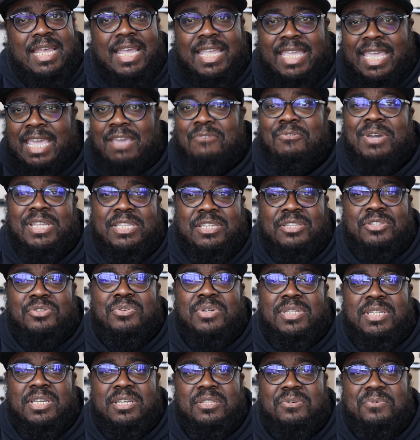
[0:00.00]
Can't wait to do
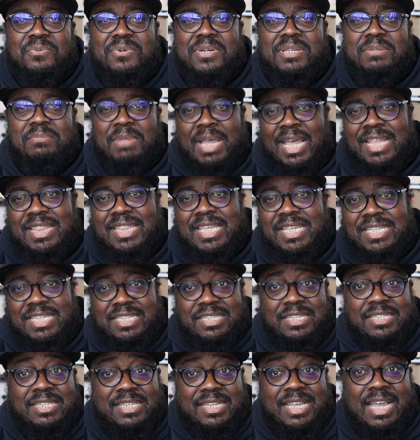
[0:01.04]
another one. I think this
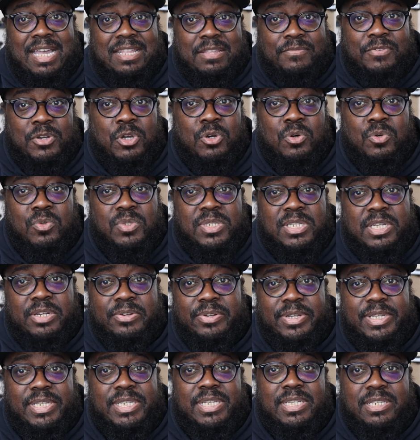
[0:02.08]
is kind of a cool
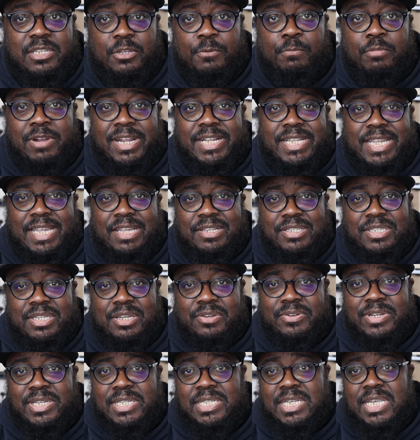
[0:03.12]
series, this little breakdown
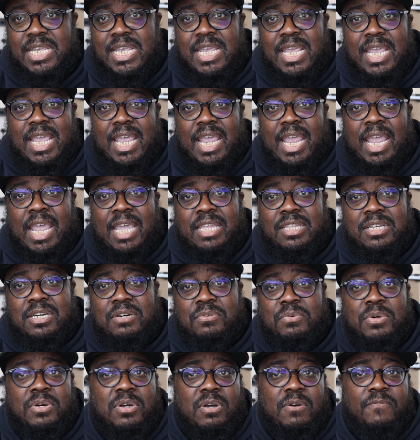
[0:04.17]
series, and
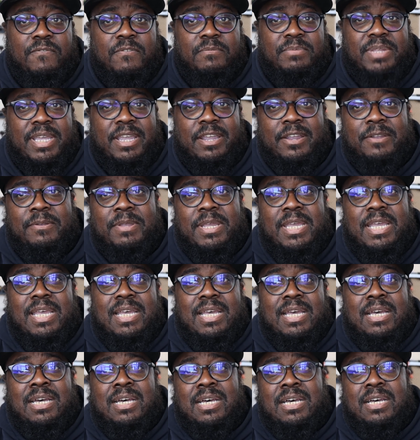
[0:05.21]
we'll go from there.
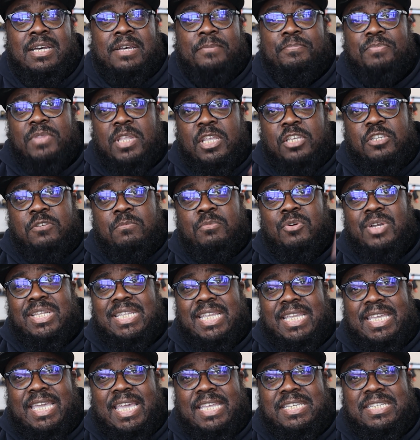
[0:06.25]
It's your boy
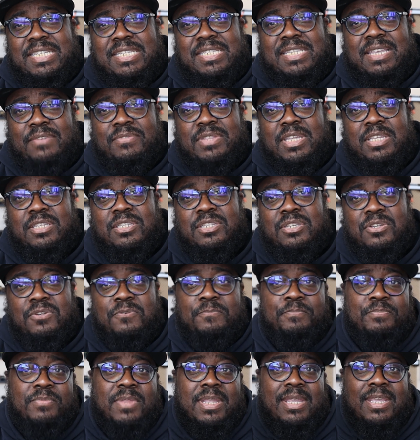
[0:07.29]
DKG72.
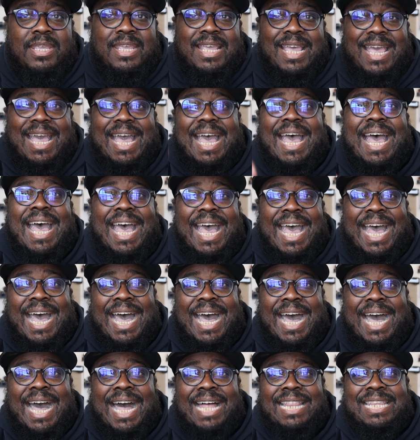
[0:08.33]
I
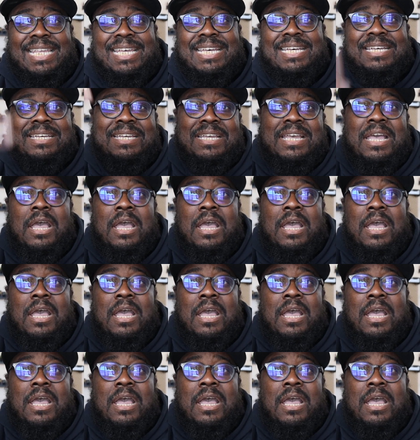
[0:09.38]
holla.